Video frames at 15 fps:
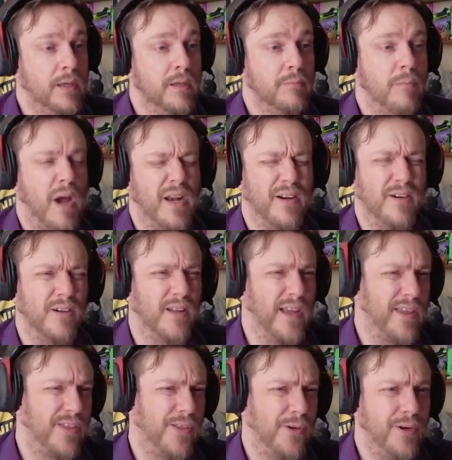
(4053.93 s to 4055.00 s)
Mine are
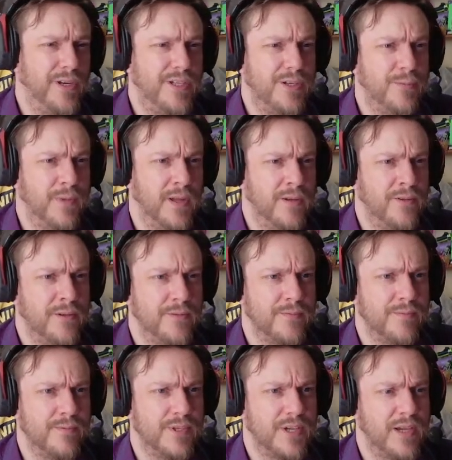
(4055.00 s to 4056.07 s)
like 32 mil
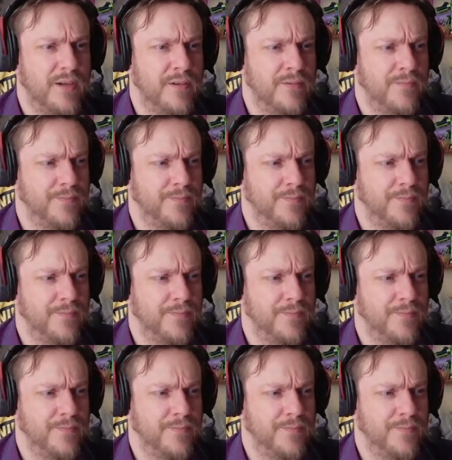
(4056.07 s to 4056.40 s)
scale.